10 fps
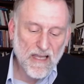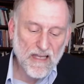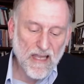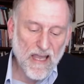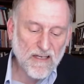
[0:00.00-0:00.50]

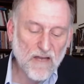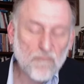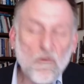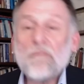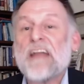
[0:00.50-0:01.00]
And,
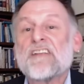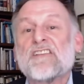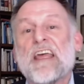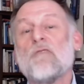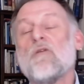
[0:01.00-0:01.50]
and, we might
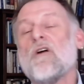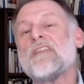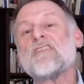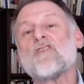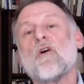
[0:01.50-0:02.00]
say, well,
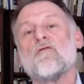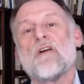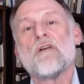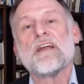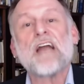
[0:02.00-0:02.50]
that's all
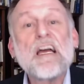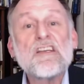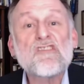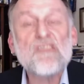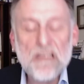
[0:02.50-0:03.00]
very
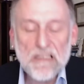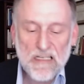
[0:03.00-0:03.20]
nice,